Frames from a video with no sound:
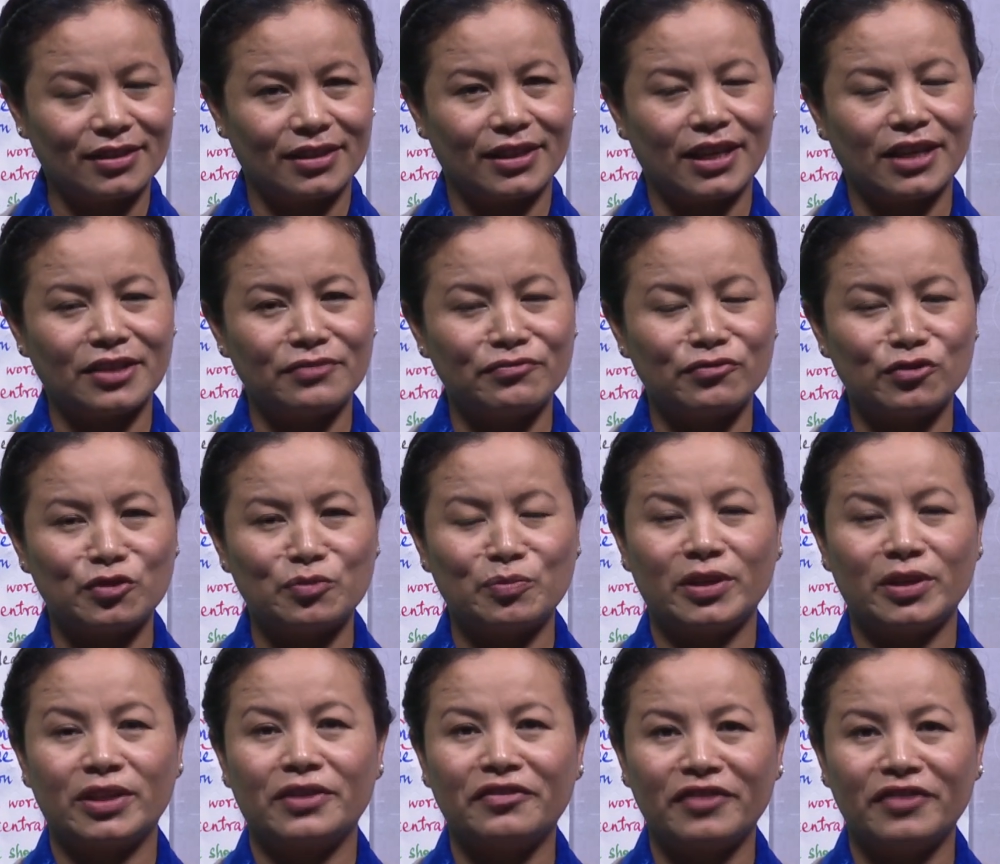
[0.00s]
That would
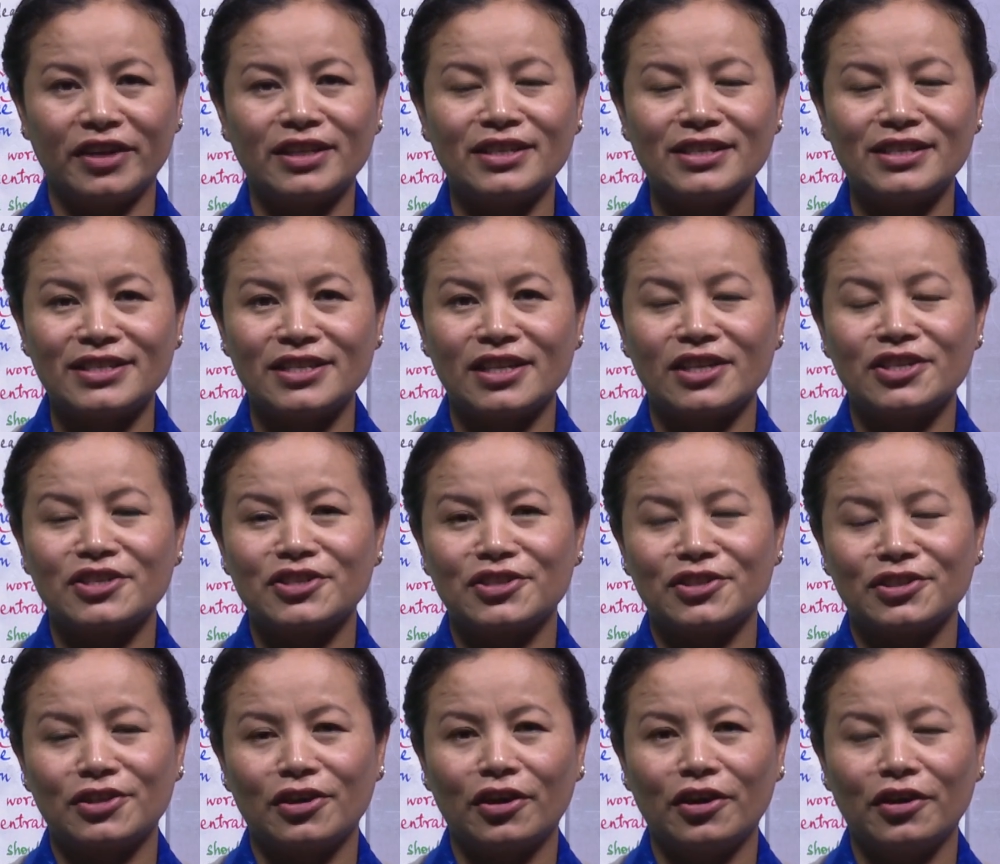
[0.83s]
be the final
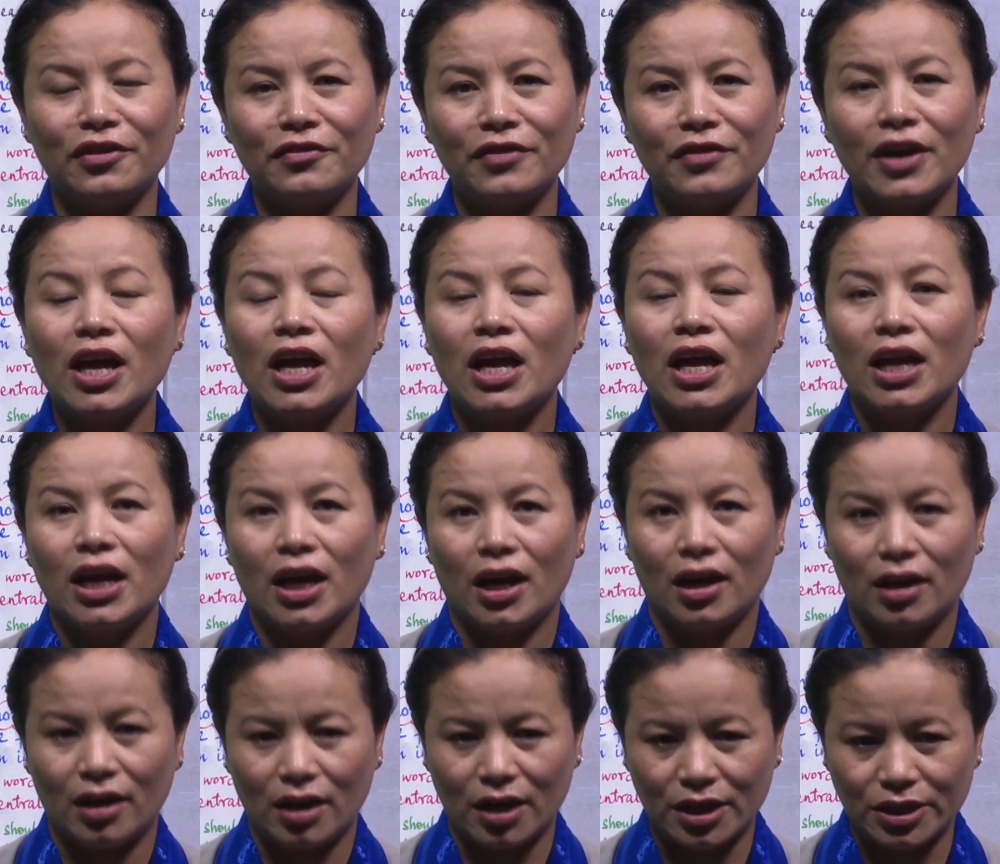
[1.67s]
session of
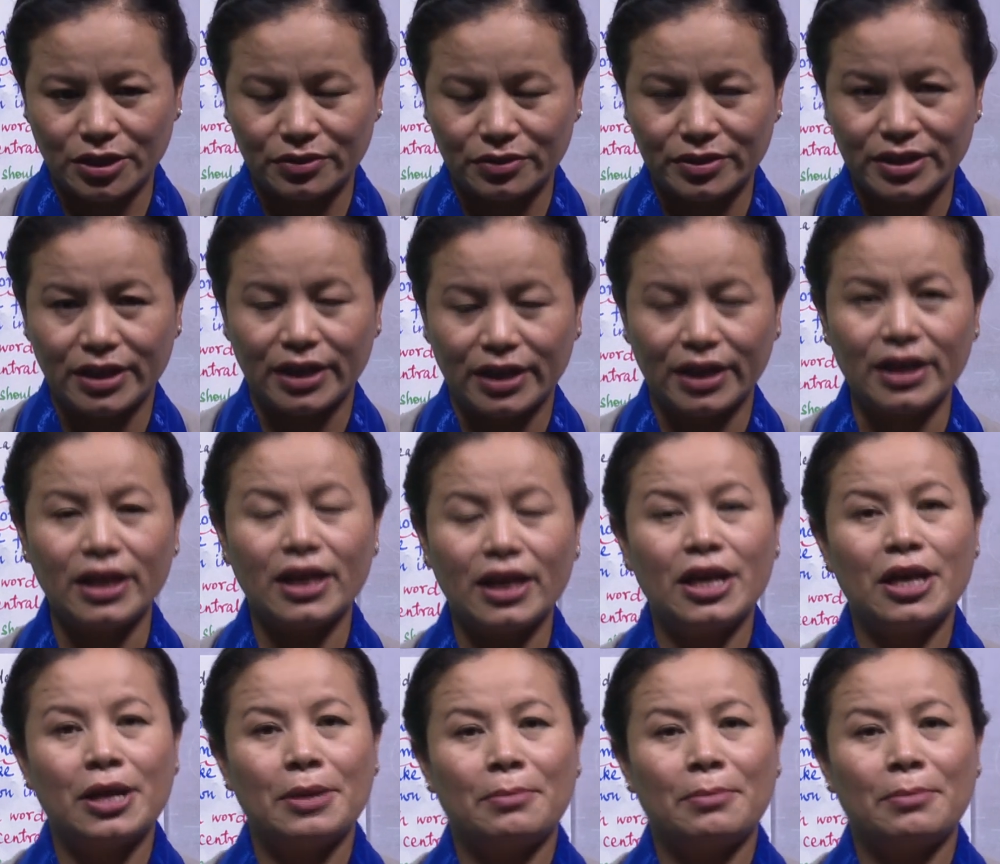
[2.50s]
today.